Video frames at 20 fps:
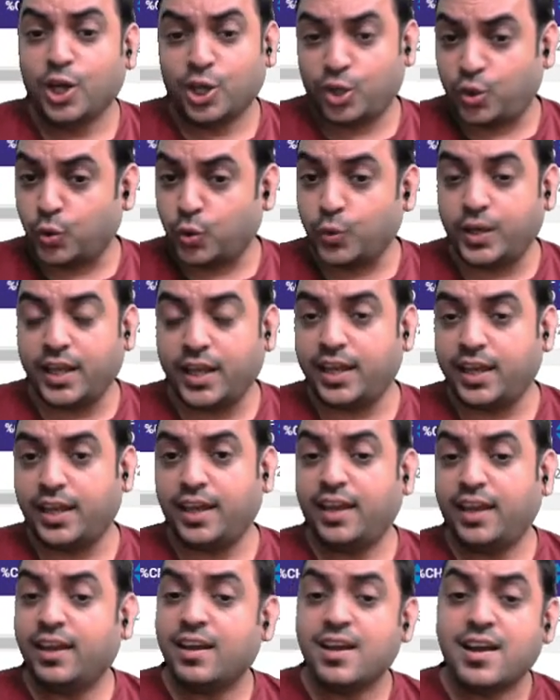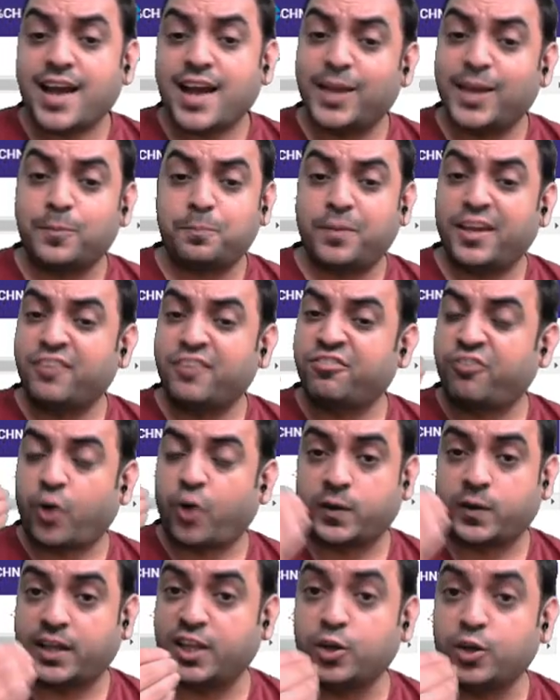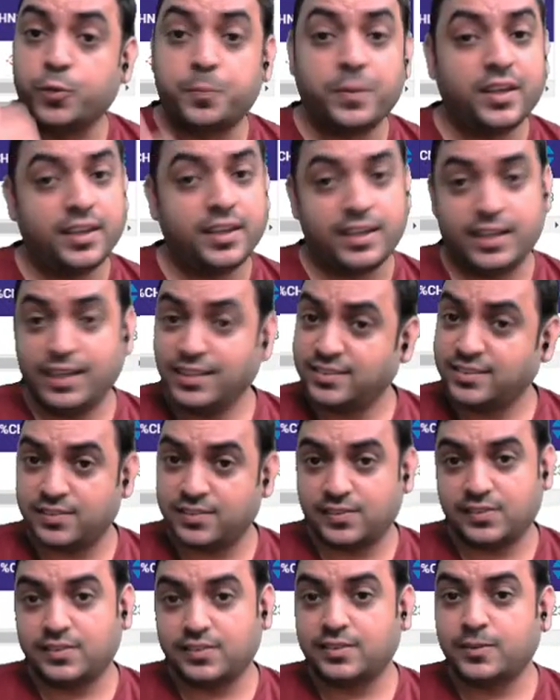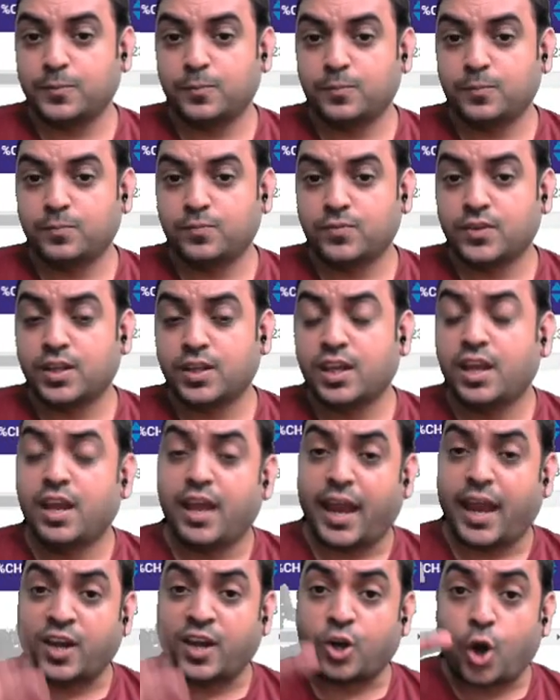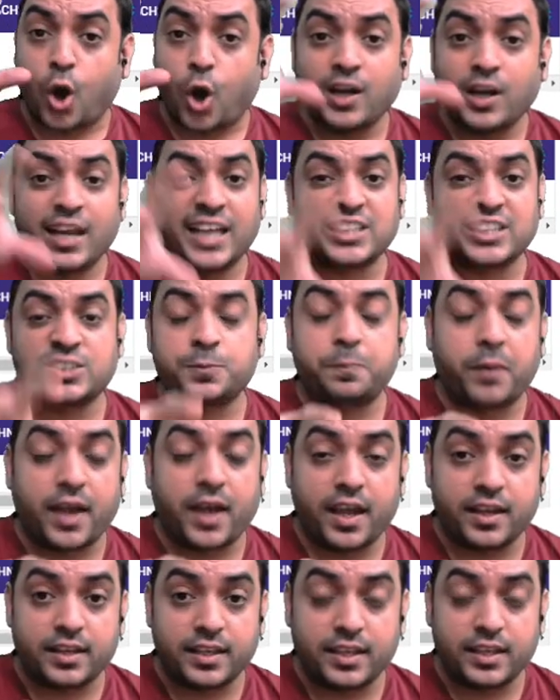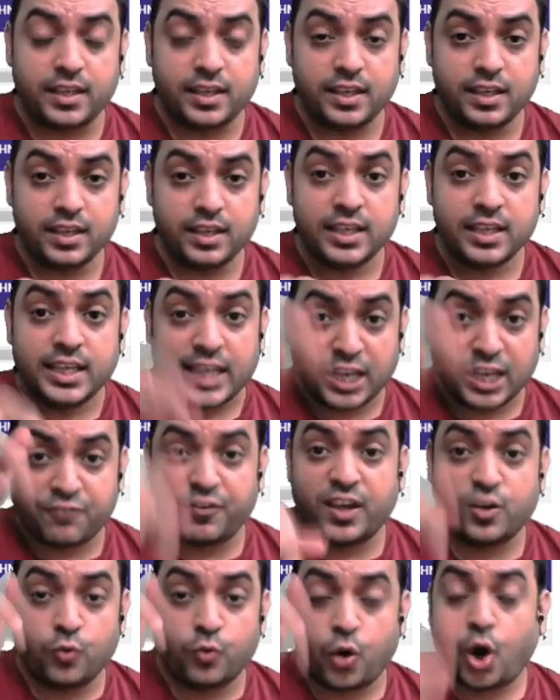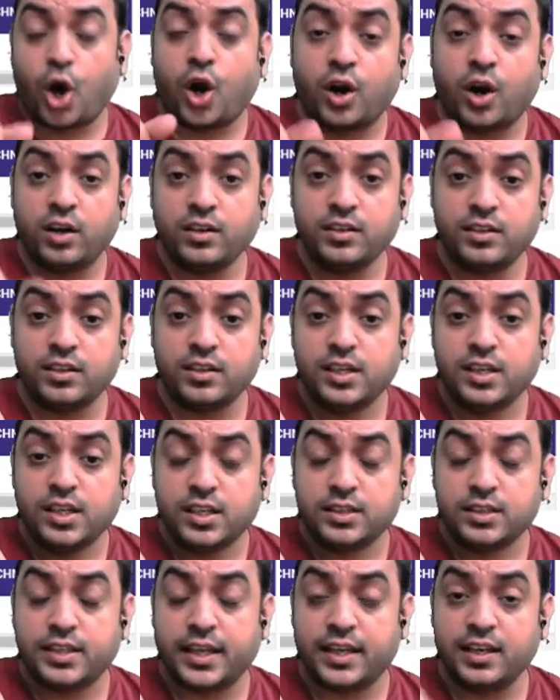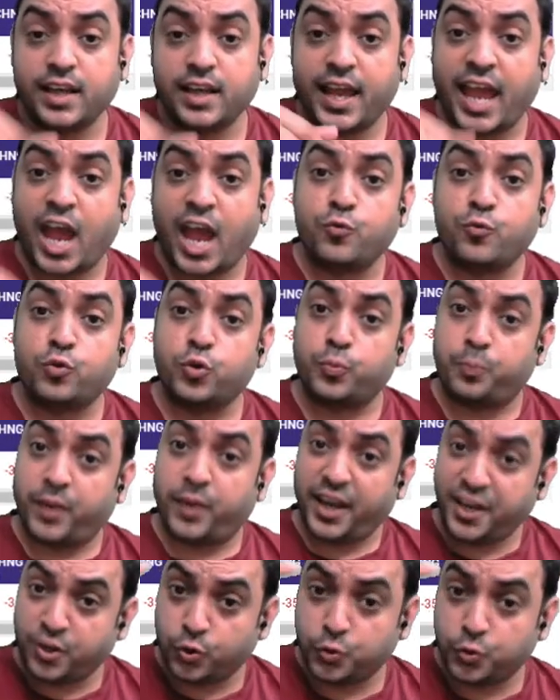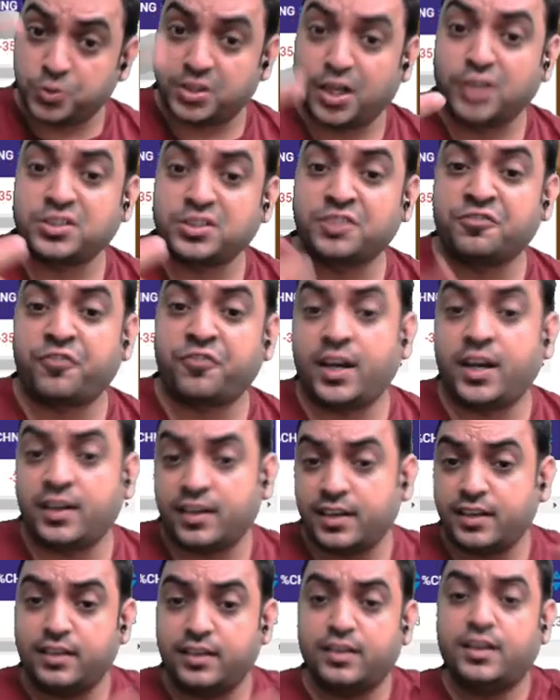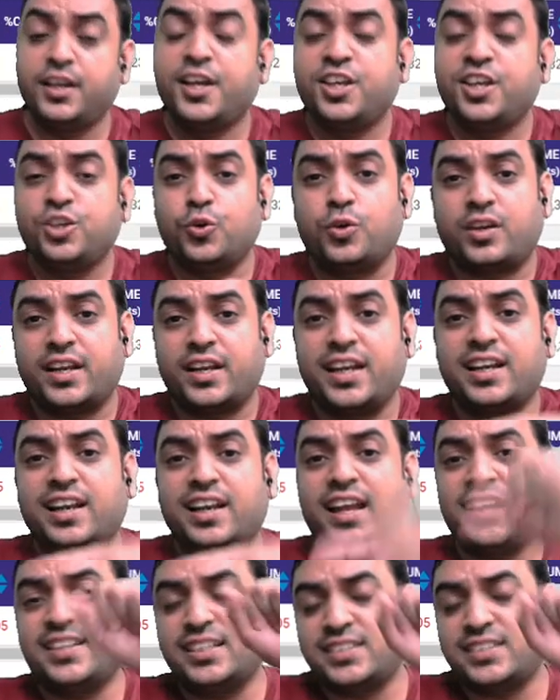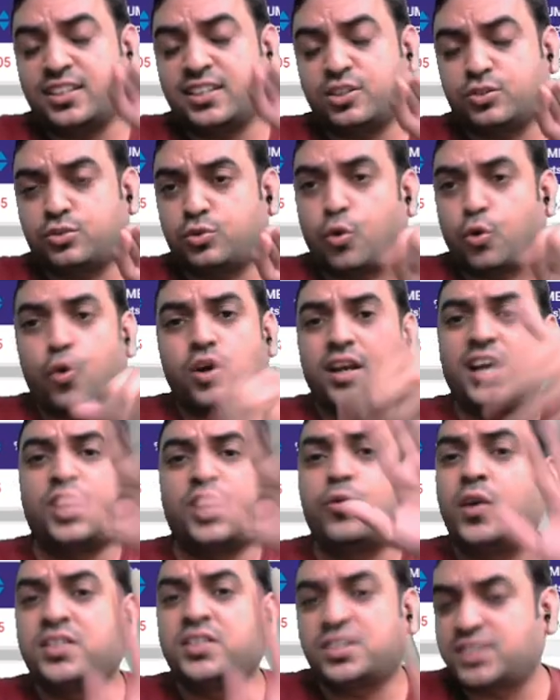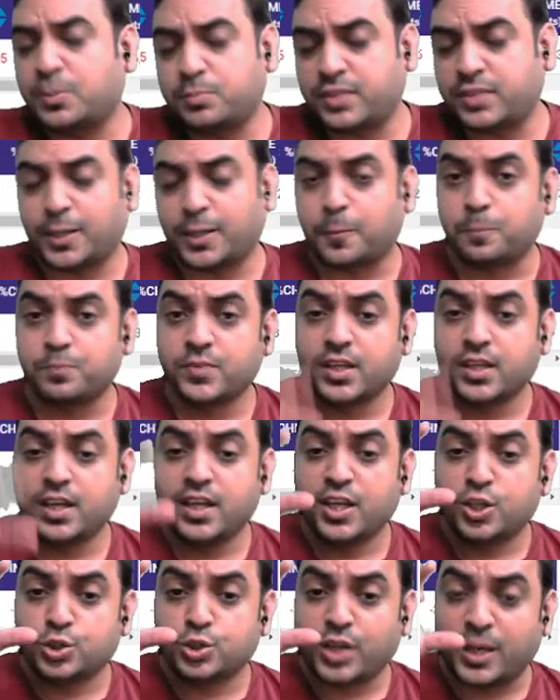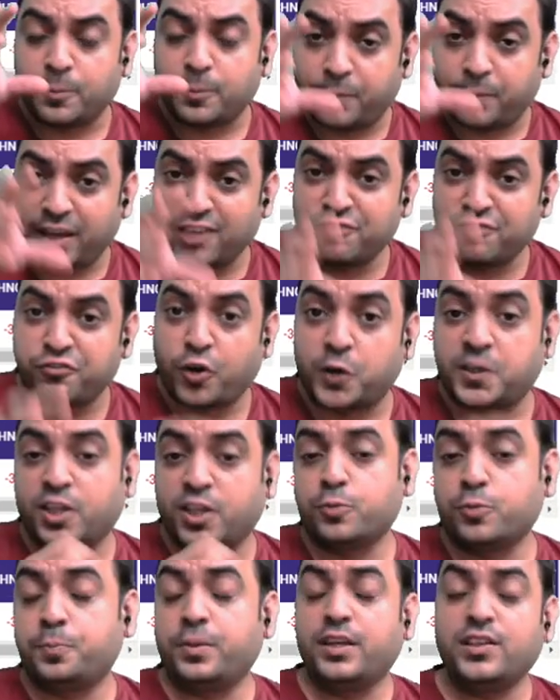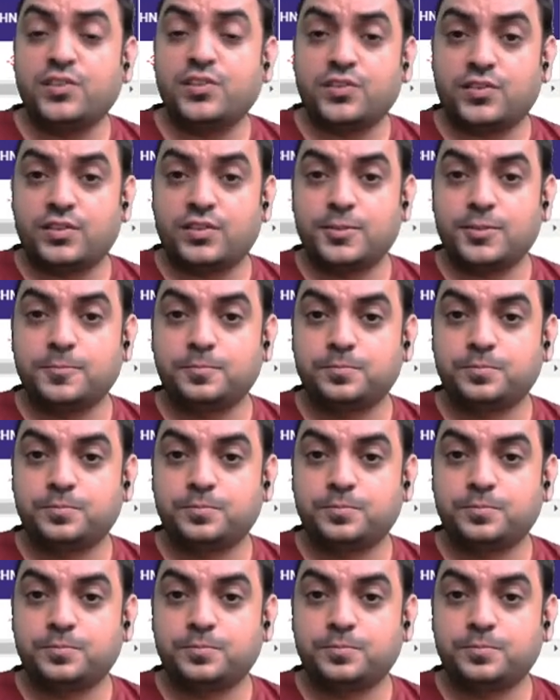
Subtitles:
Today, I pay 40 rupees and on expiry, if I want, then I have to pay 2500. You treat like this in token advance or something. So I pay 40 rupees